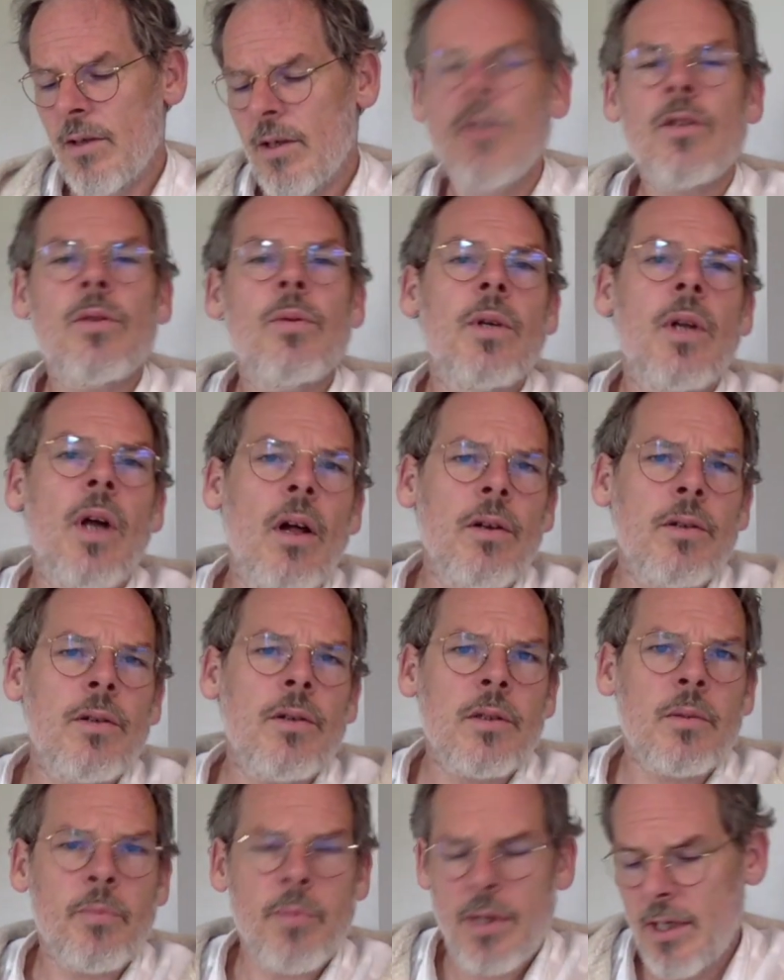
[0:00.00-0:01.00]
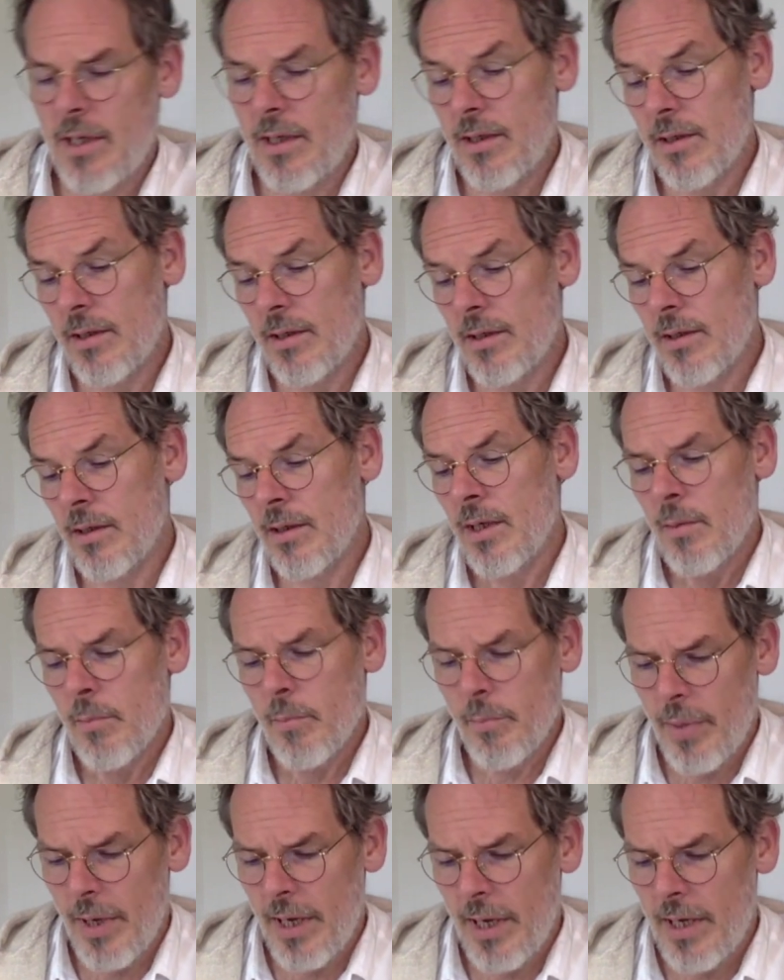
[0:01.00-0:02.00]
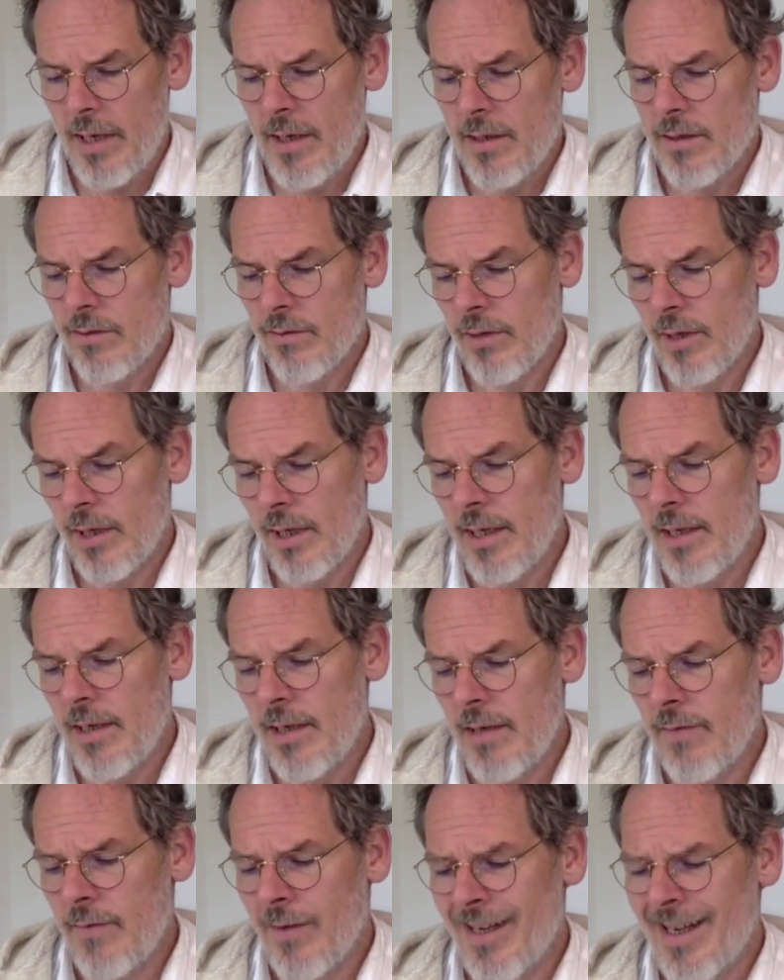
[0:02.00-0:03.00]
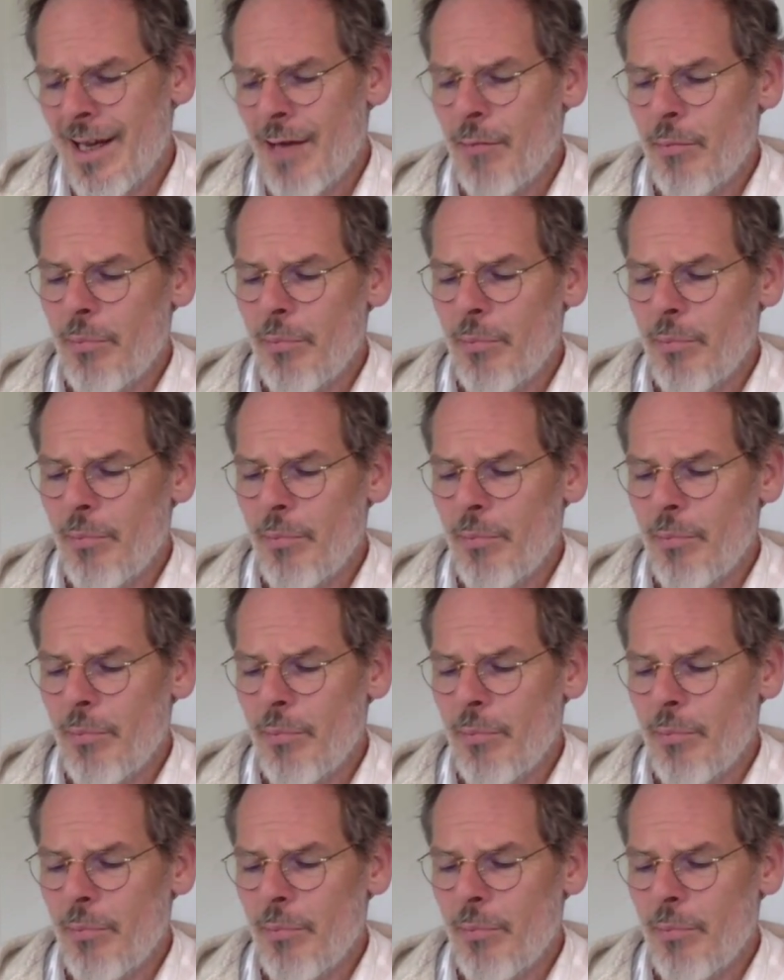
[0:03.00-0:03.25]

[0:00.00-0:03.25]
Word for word: to an altarpiece in bas relief and